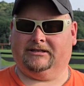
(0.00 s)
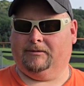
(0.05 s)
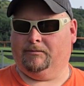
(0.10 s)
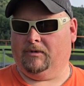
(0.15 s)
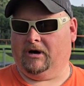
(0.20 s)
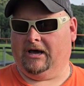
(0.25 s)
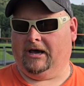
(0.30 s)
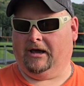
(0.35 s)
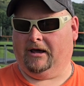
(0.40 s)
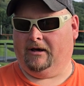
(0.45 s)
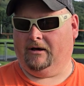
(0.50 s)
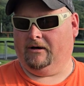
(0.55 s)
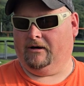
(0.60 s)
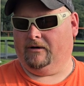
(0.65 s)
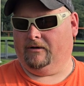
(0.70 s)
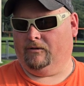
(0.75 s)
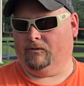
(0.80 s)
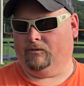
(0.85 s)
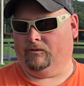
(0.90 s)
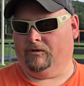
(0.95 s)
and
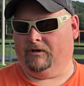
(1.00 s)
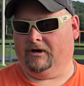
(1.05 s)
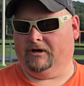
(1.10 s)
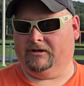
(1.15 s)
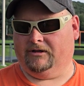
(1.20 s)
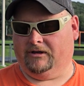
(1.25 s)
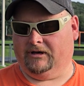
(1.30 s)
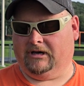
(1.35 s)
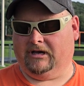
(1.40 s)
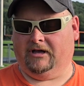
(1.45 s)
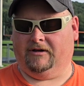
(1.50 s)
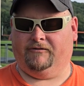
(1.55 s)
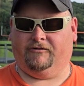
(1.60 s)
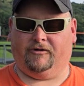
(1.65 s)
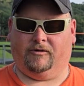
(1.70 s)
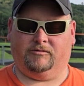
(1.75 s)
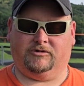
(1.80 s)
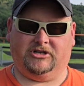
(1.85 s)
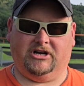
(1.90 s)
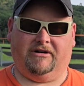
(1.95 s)
the kid
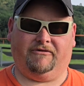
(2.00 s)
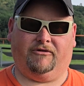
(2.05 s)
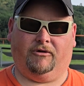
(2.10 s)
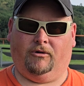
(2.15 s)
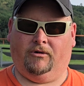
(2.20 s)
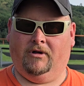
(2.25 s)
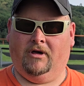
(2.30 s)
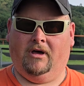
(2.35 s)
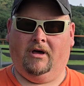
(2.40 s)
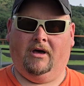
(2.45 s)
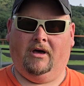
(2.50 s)
from Sheffield